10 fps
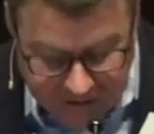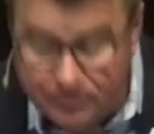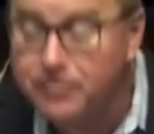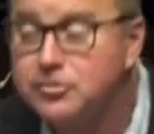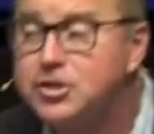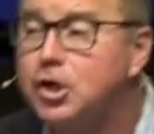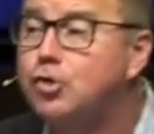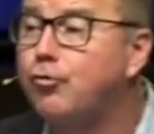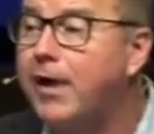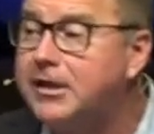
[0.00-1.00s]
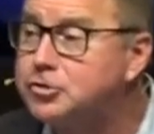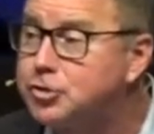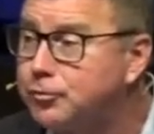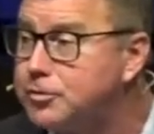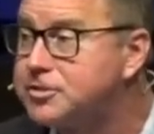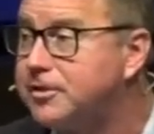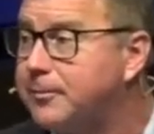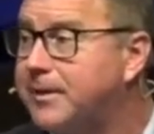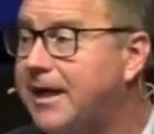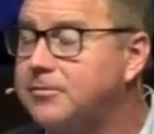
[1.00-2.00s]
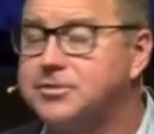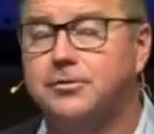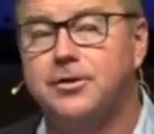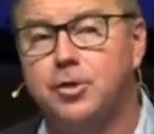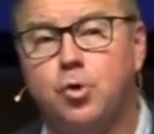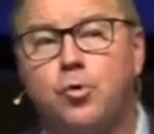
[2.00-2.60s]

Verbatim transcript: And then there's a great Jerusalem council. And the